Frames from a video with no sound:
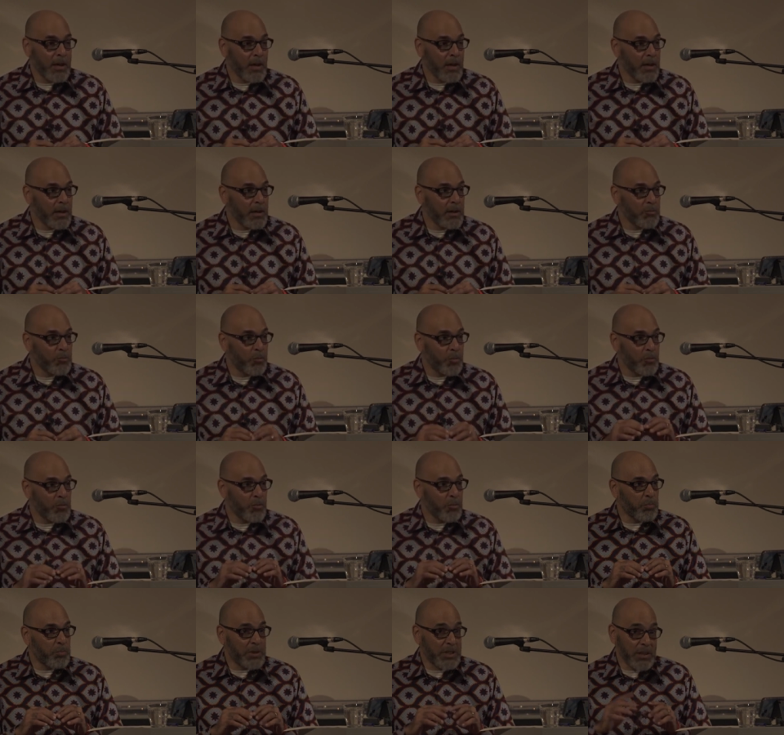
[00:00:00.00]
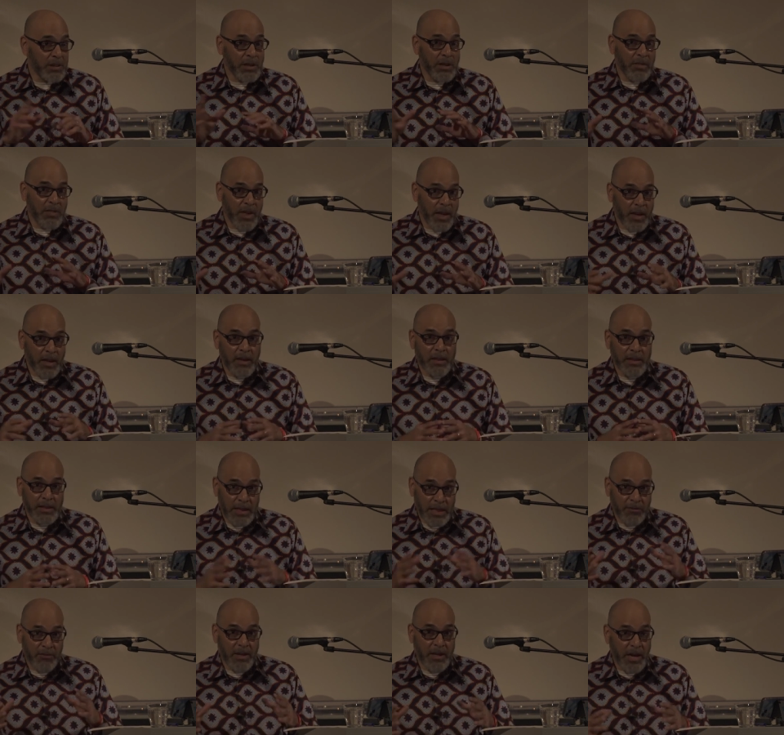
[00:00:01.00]
uh, particularly then,
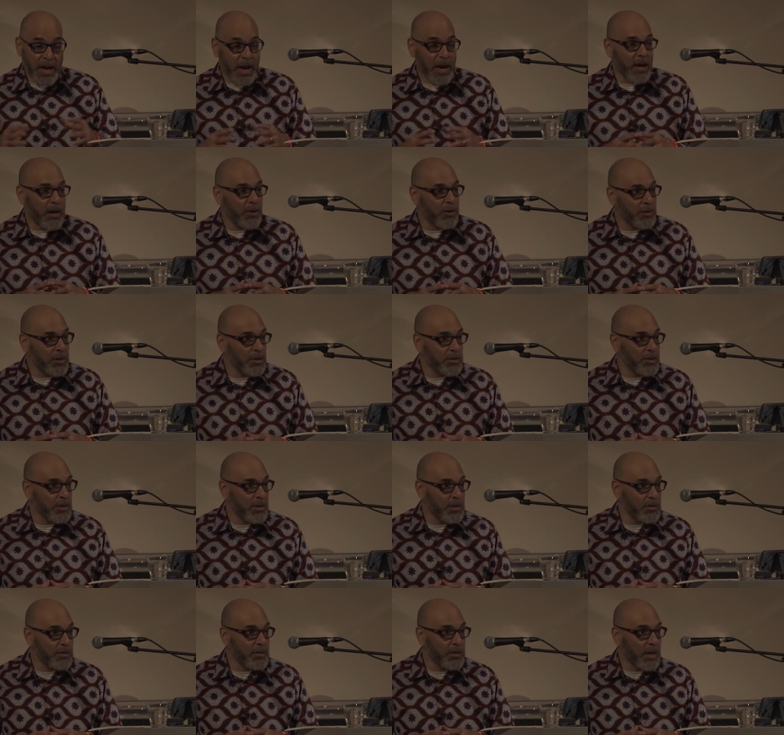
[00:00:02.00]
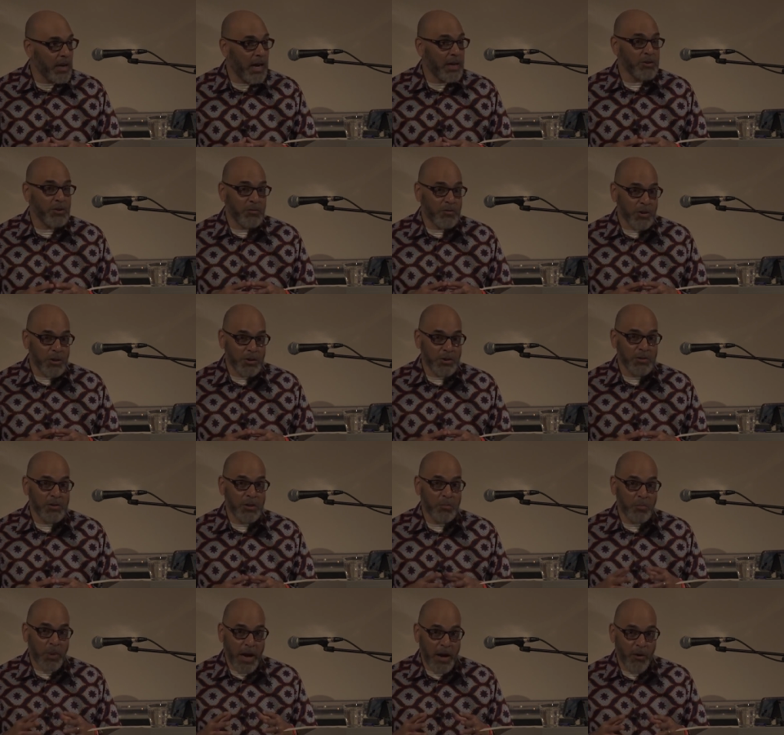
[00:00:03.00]
even now, is a is
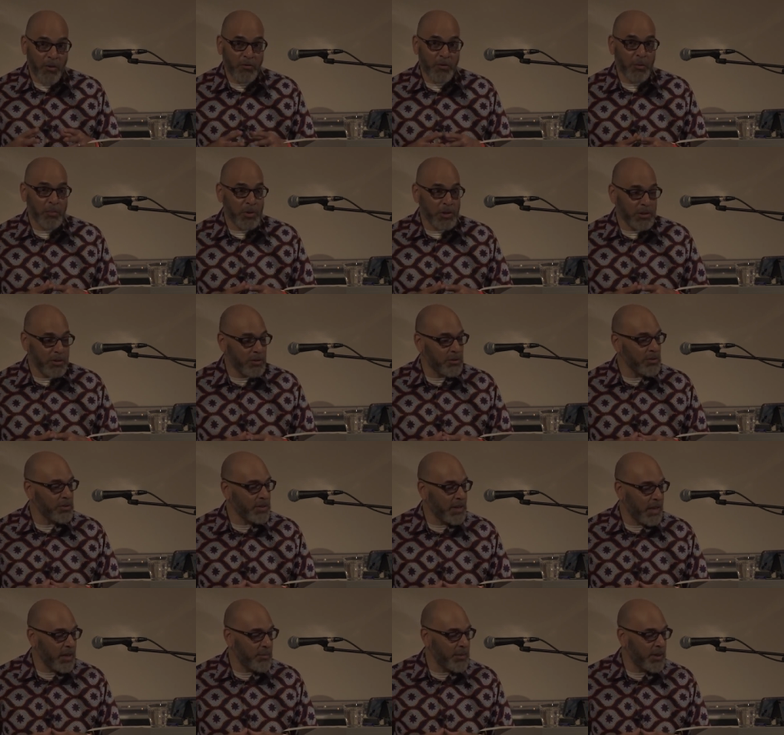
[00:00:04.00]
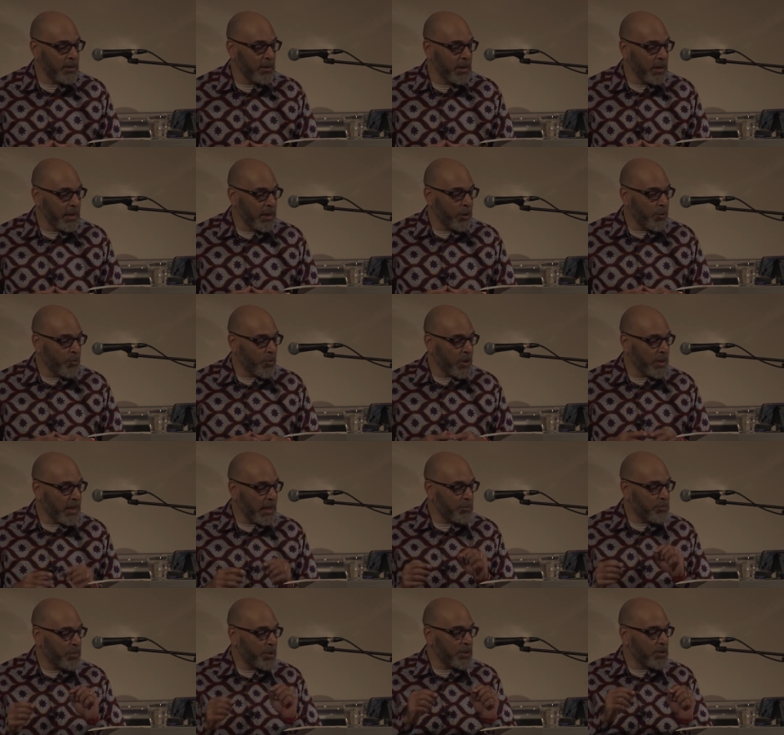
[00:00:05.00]
controversial and powerful political statement, one
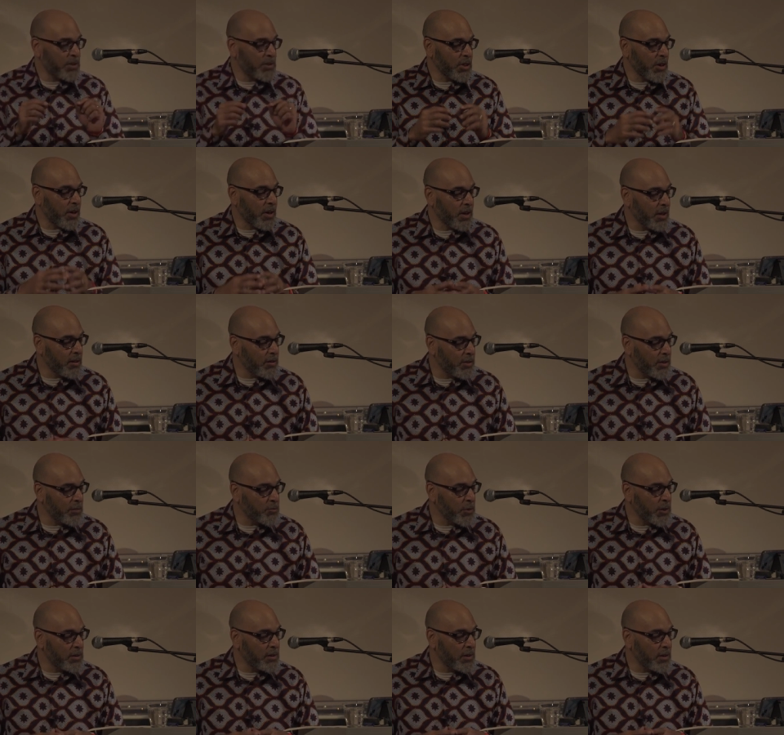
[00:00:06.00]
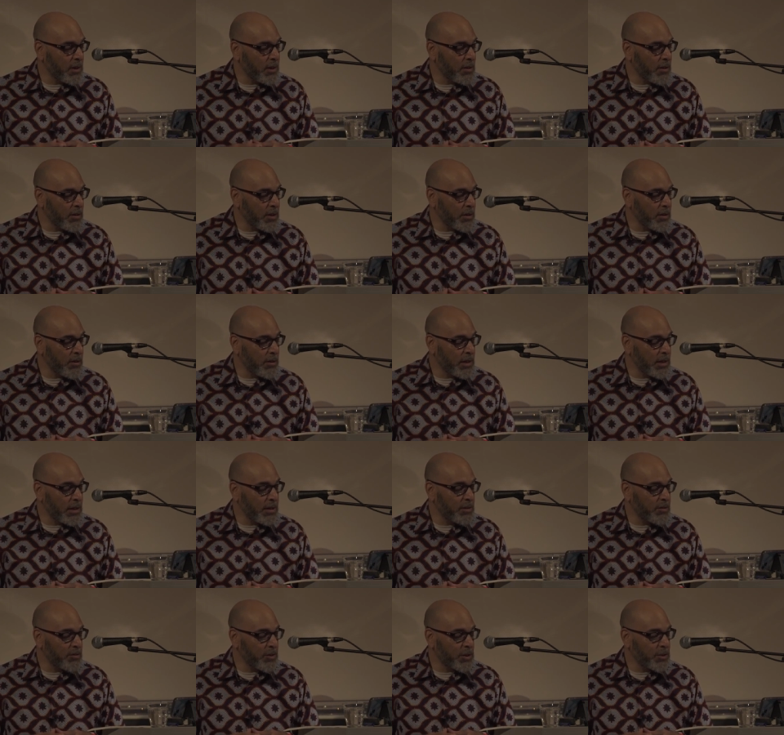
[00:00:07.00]
that puts a target on, one, uh, on, a, on an
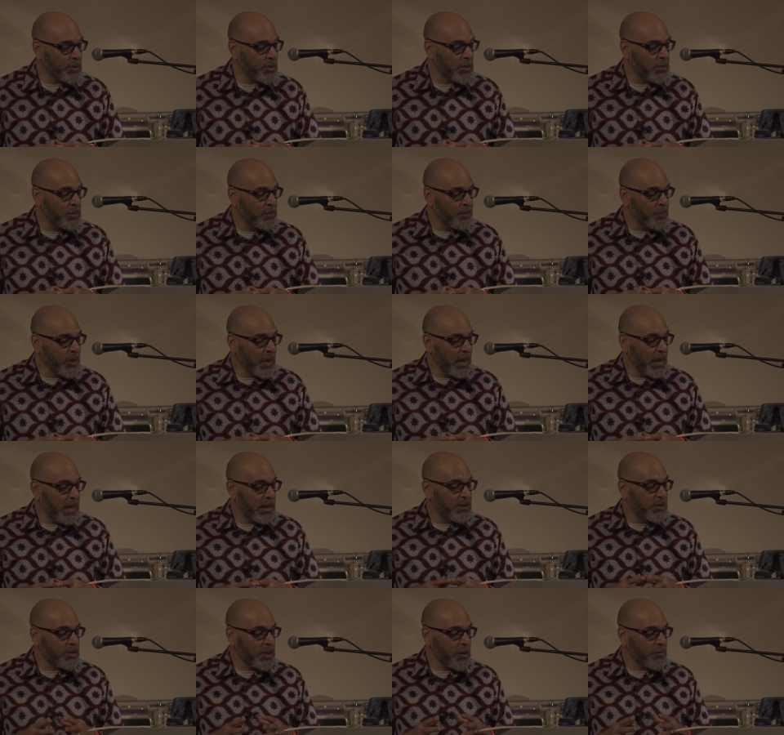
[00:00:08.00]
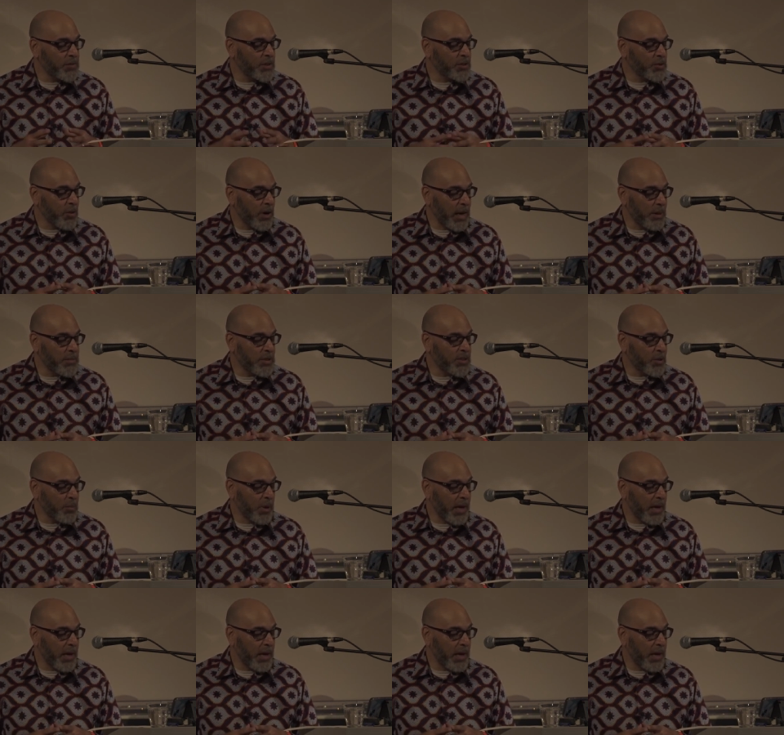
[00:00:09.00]
individual. He self-described as a